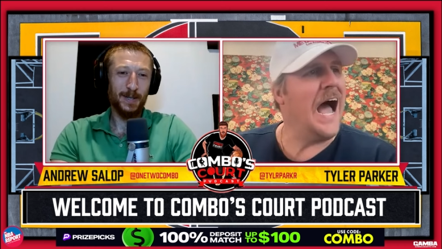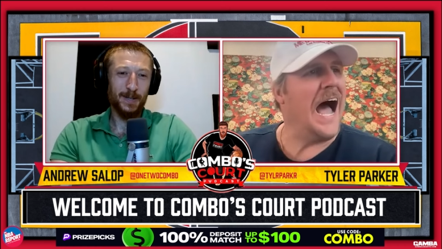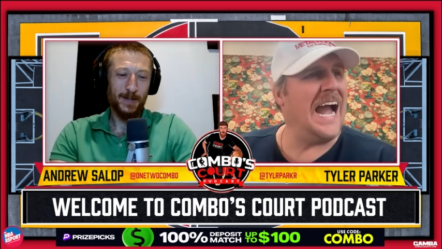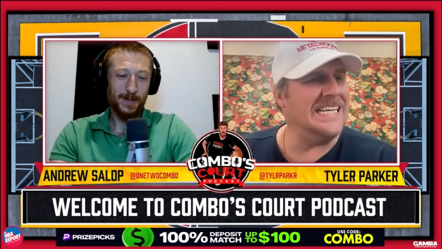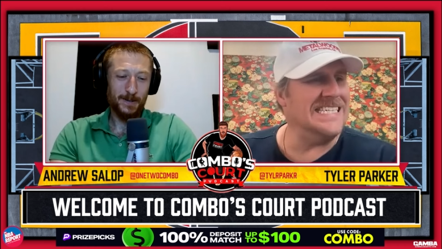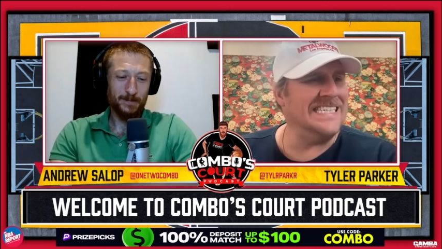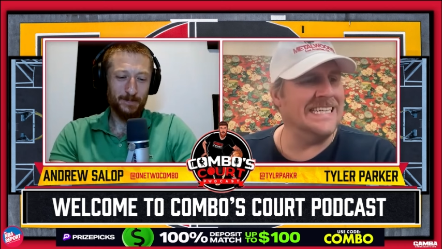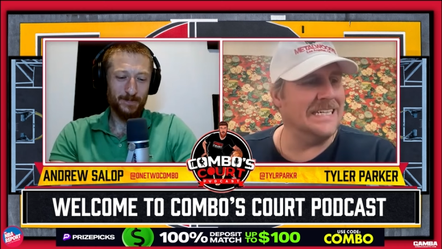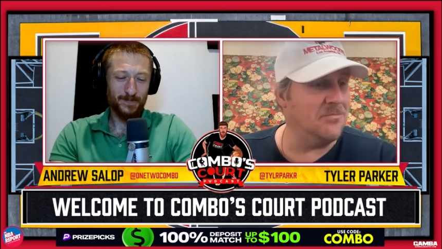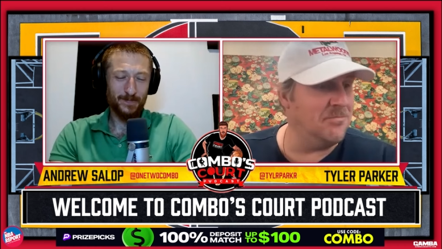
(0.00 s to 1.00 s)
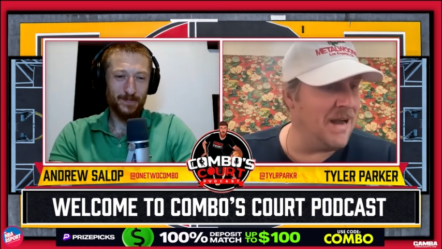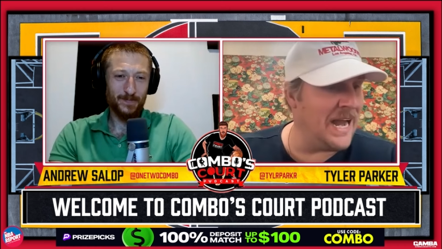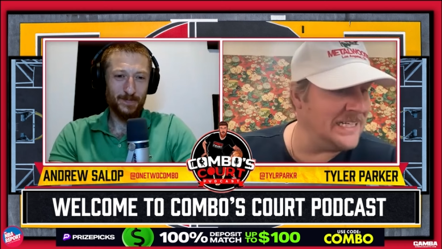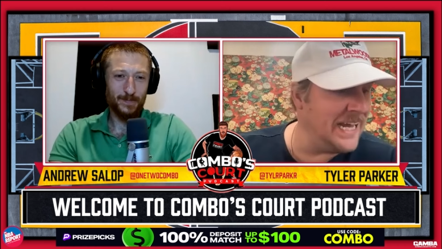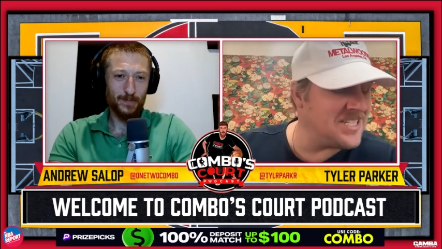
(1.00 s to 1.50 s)
Speaker 1: idea
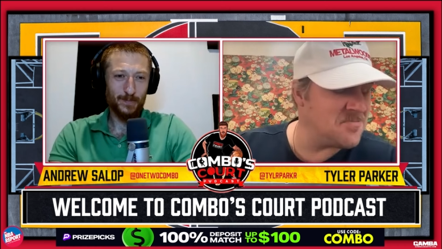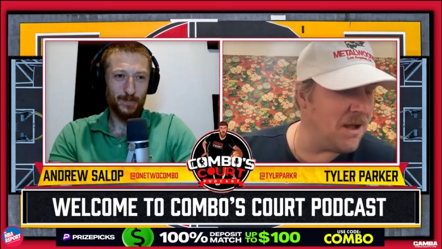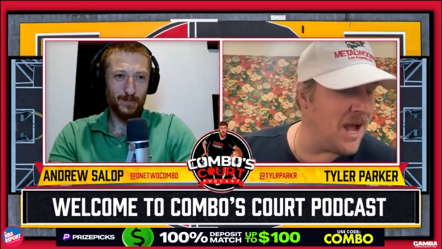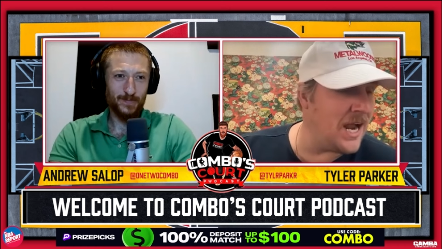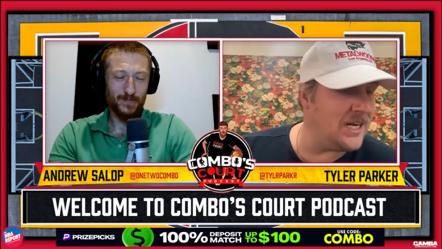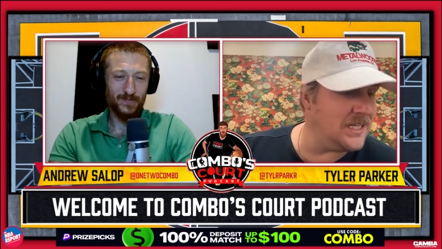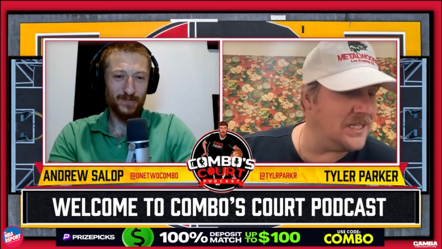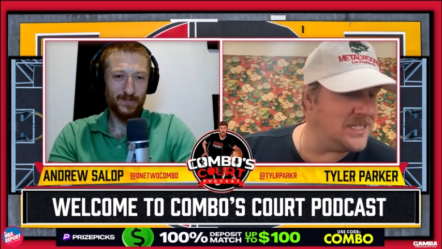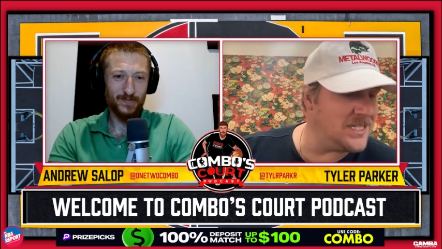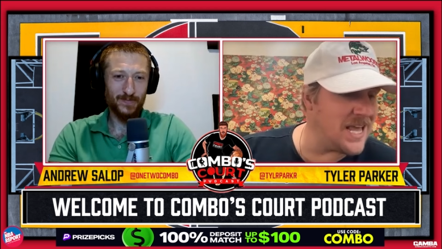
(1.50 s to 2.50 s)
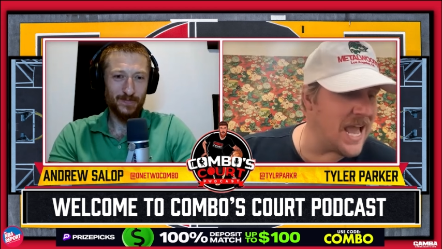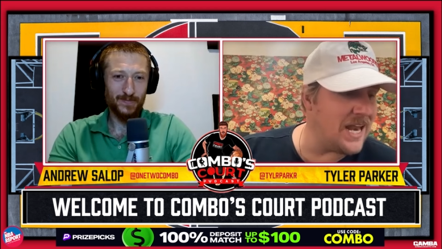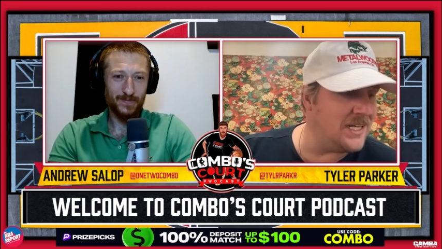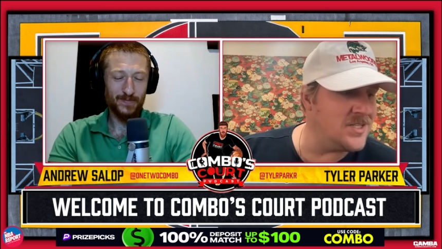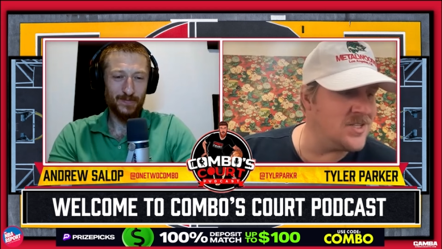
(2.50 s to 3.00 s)
i guess behind it is
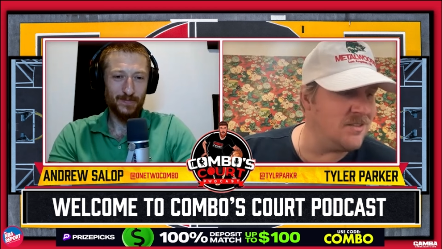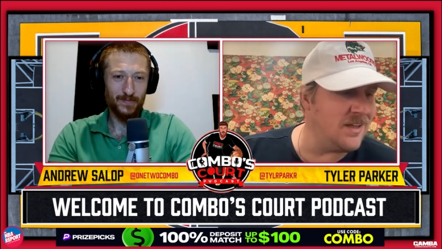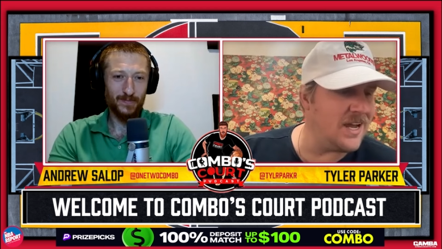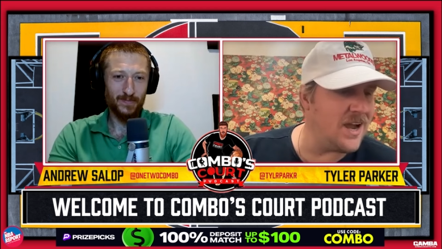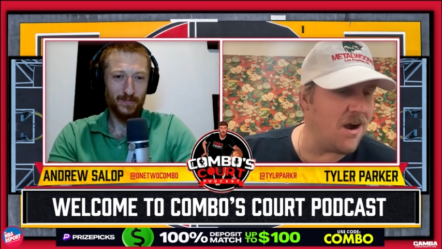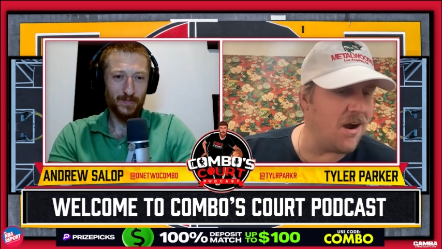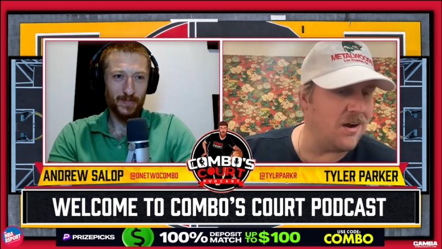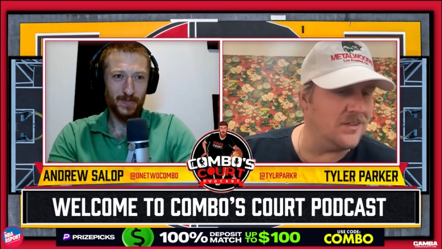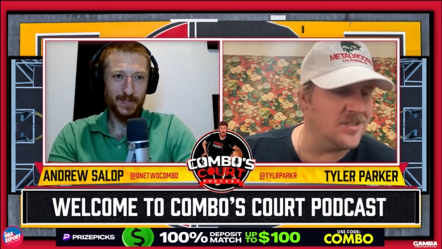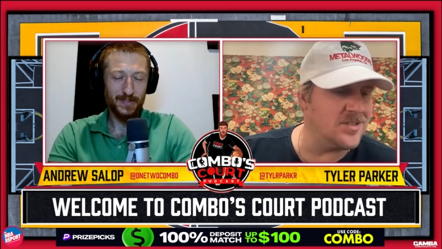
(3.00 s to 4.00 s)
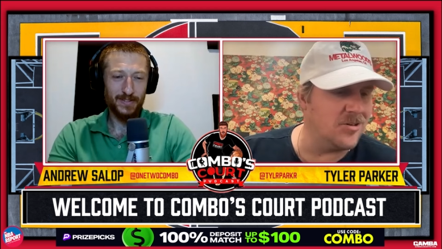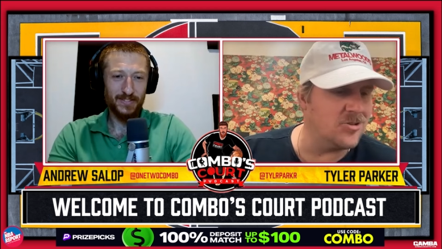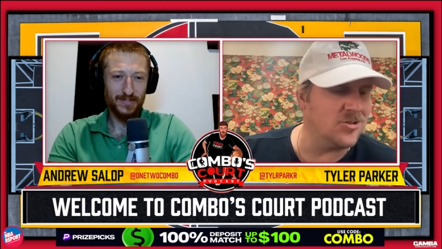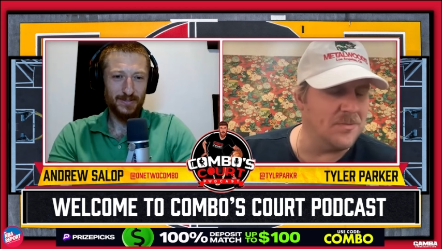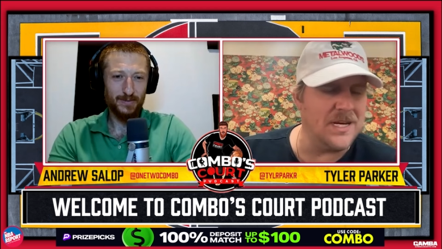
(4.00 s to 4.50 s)
that it's they are
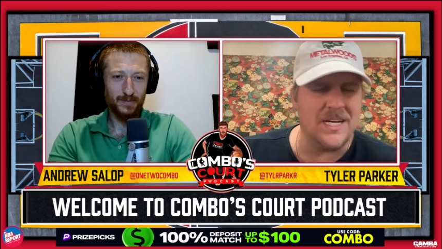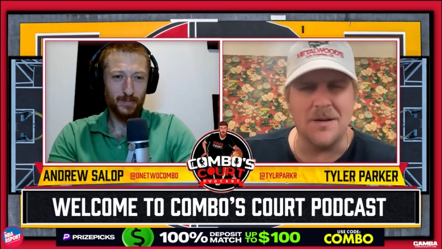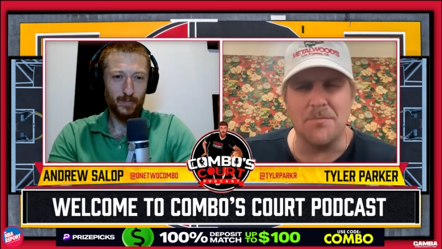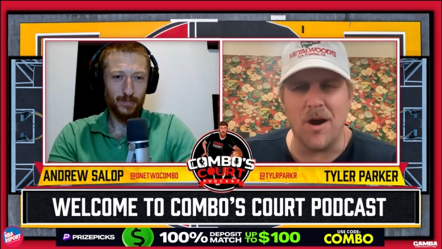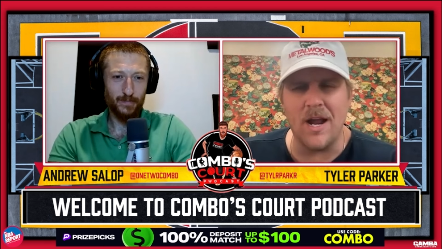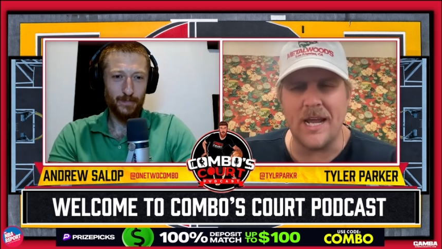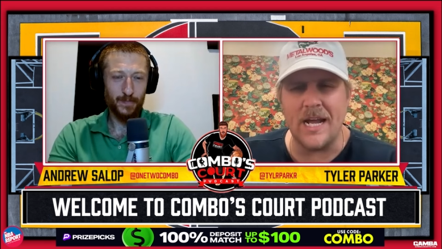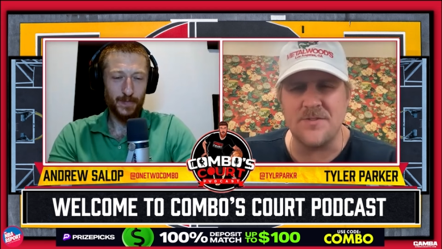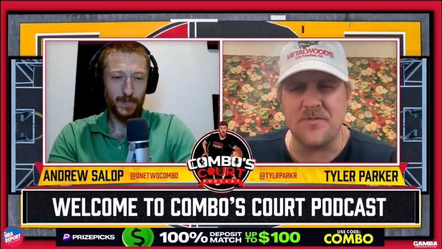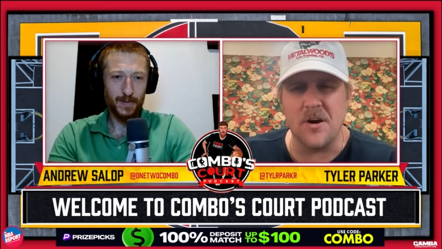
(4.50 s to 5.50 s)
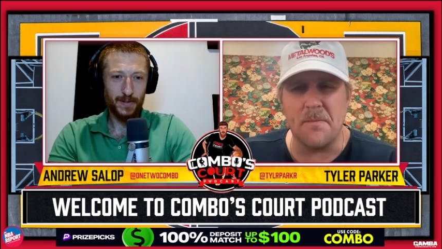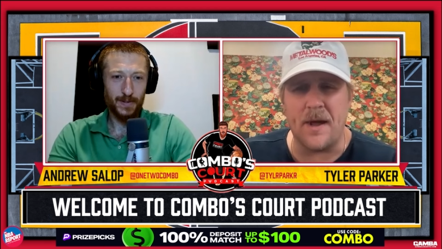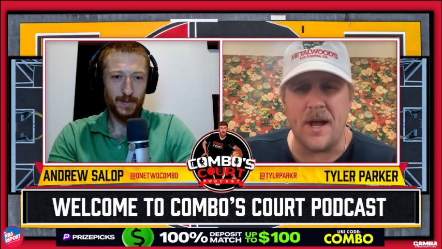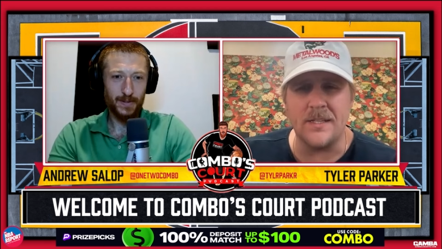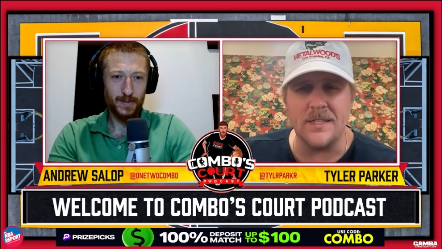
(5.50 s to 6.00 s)
social media breakouts for a
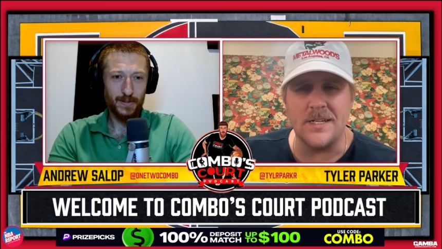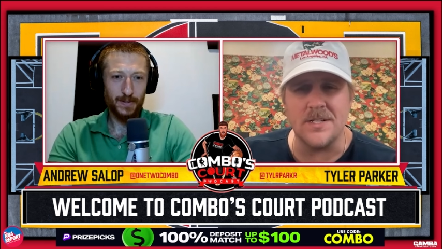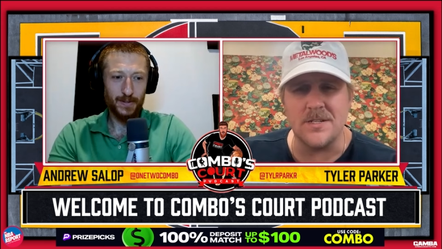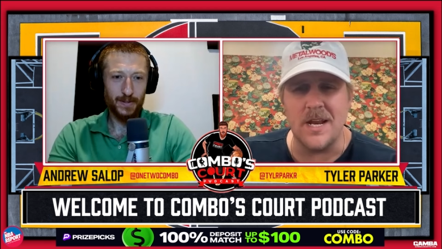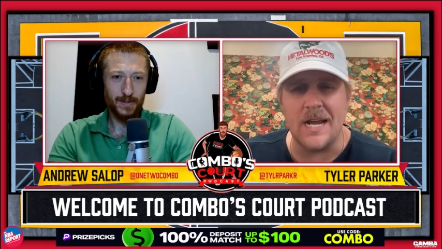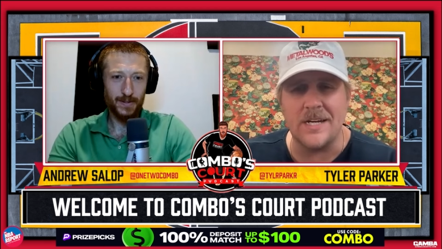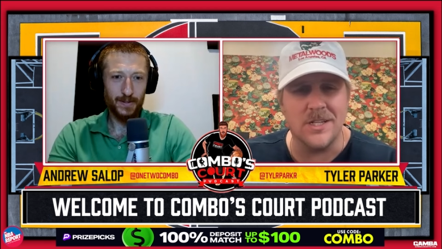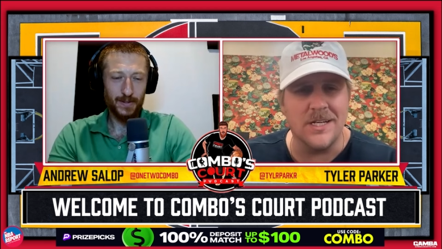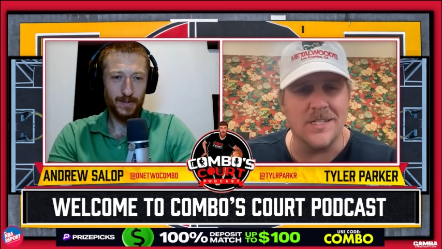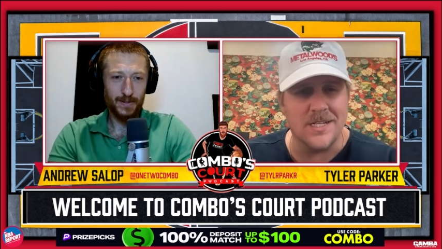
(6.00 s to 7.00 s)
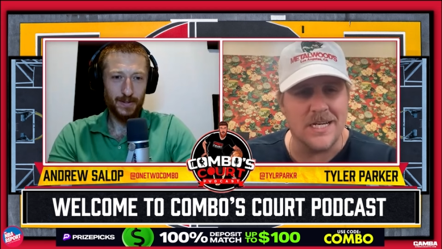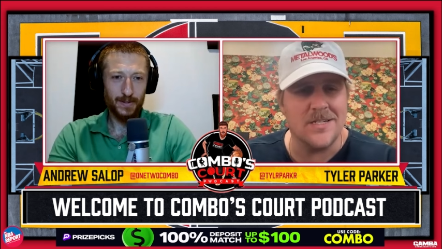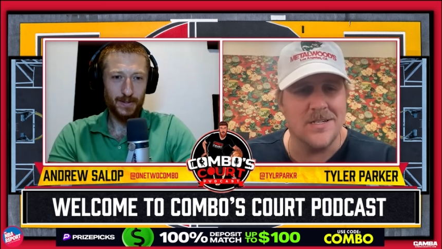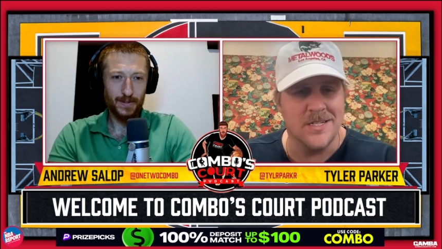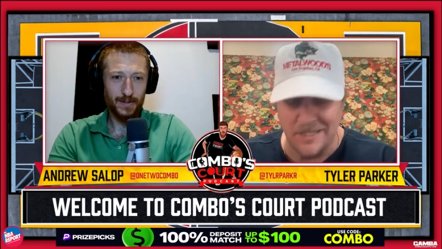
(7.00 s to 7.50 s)
pod that doesn't actually
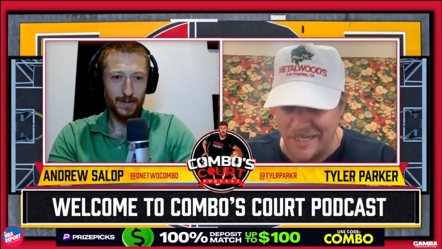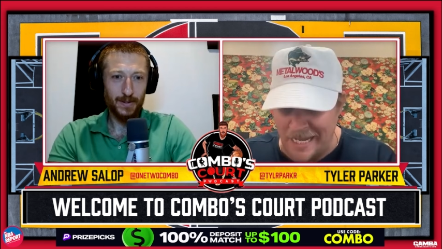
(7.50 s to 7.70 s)
exist